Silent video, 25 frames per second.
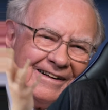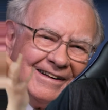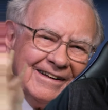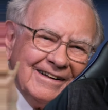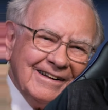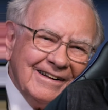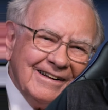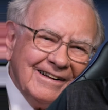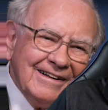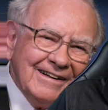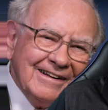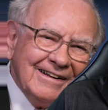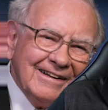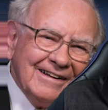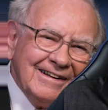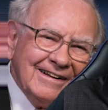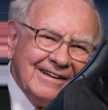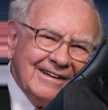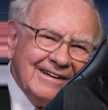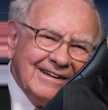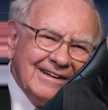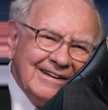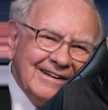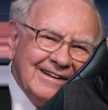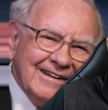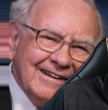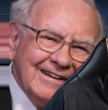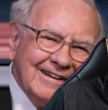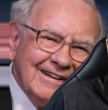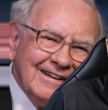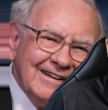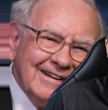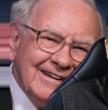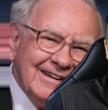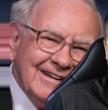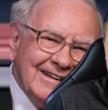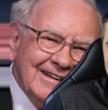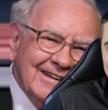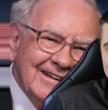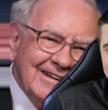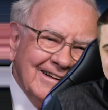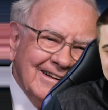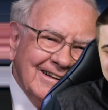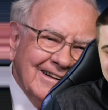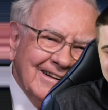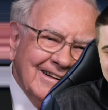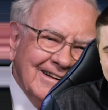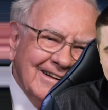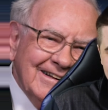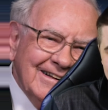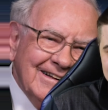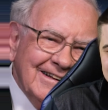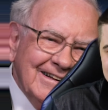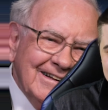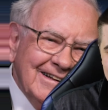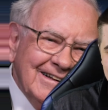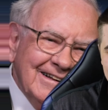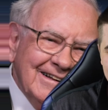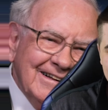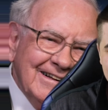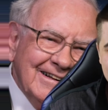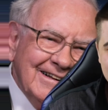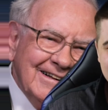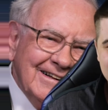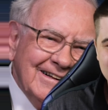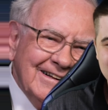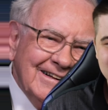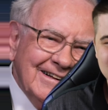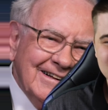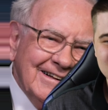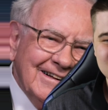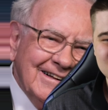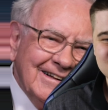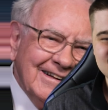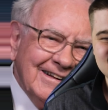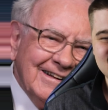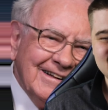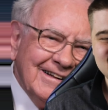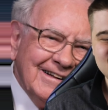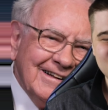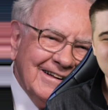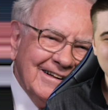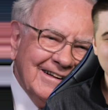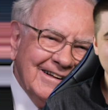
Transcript: (silent)